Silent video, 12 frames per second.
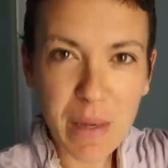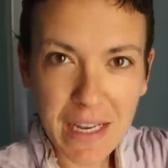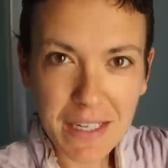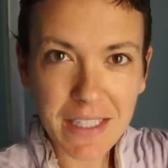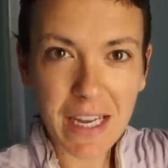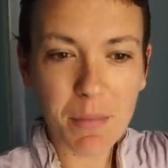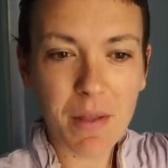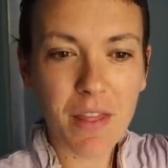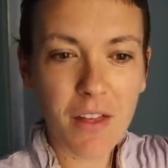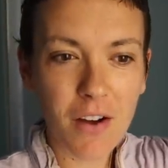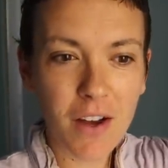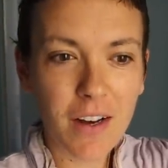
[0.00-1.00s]
be as Eamon
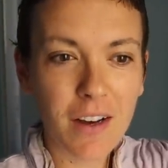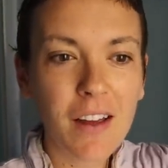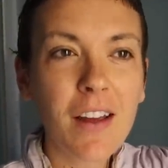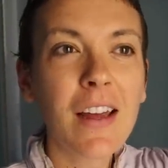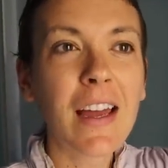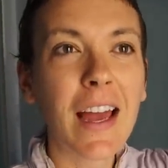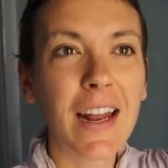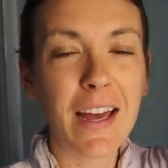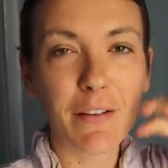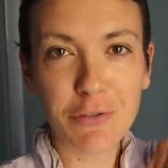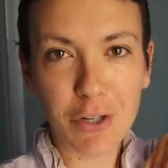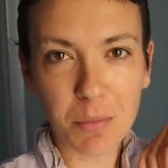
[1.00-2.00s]
thought and
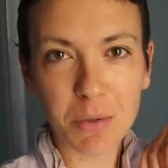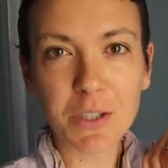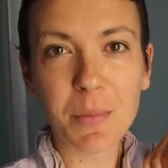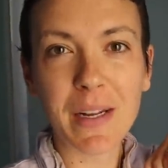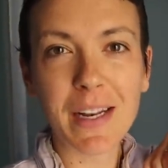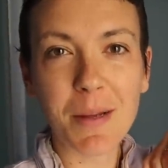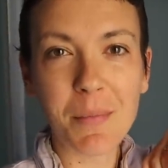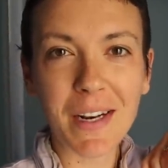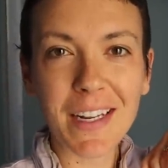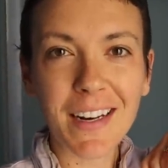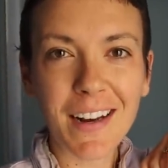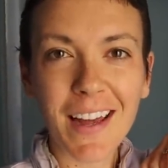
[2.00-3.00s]
have trouble spending
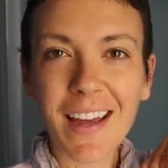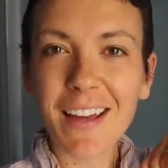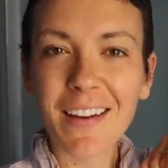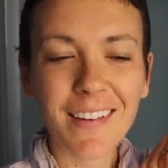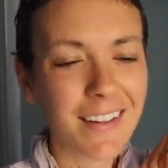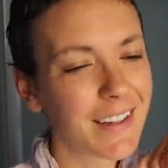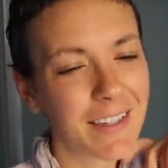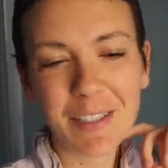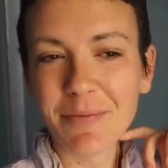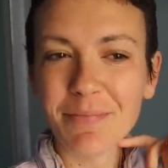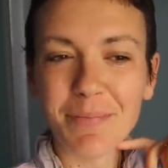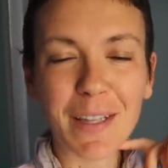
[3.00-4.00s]
money today.
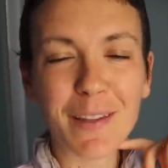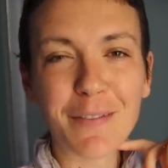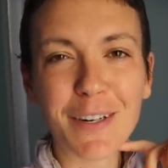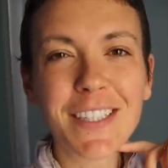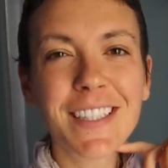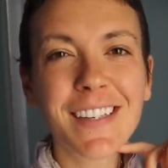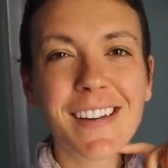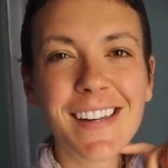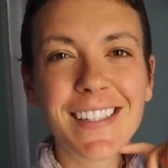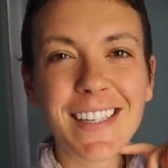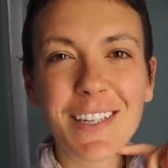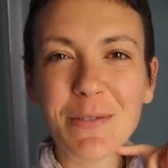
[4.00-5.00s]
But the first thing I
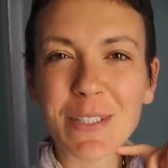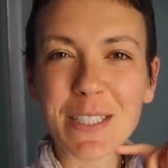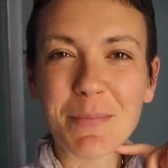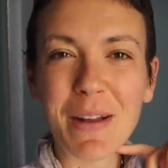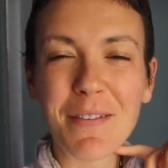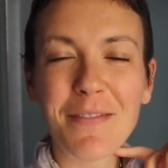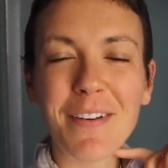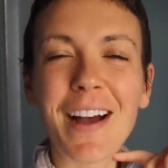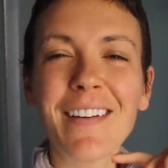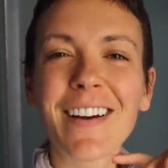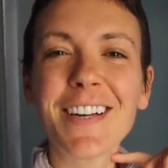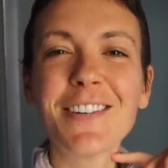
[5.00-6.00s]
did was spend
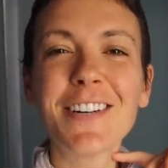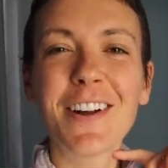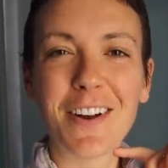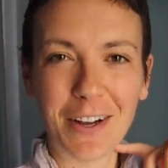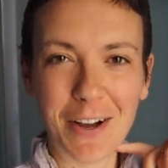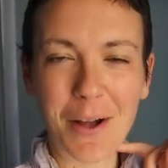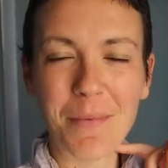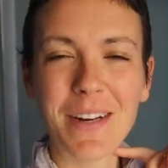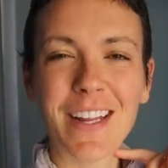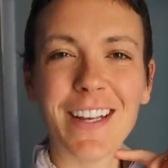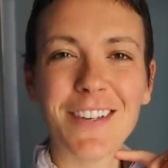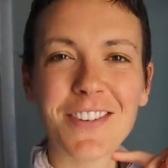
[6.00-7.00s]
$500 on
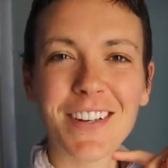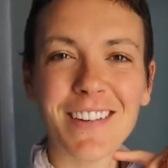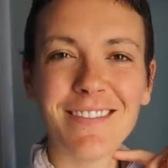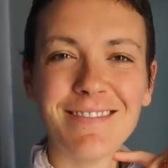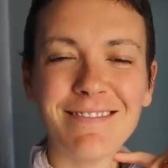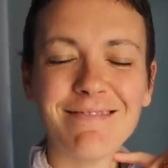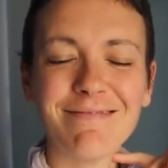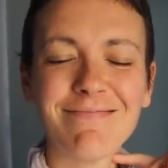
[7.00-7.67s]
accommodation.